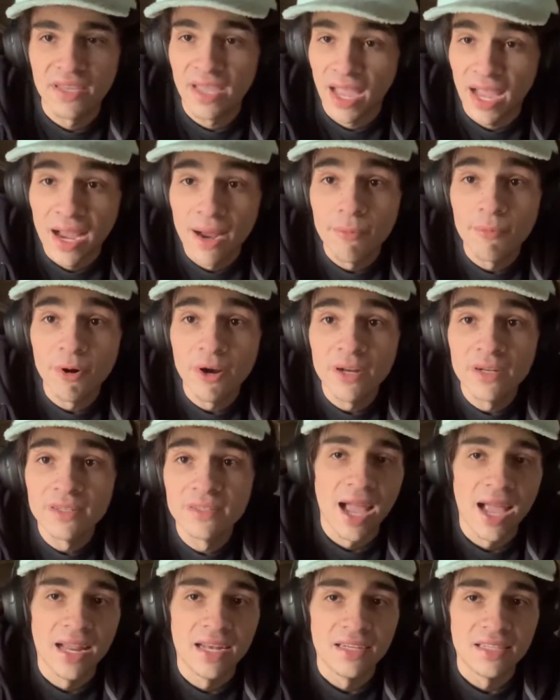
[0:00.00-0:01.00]
Cameron
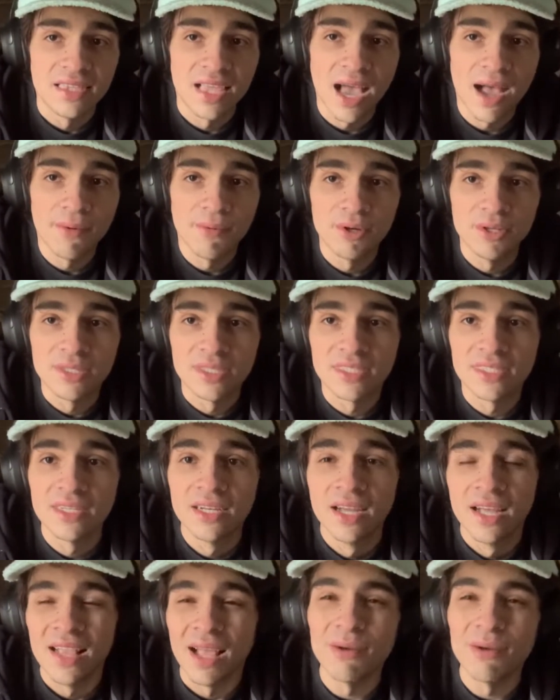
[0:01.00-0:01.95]
and that was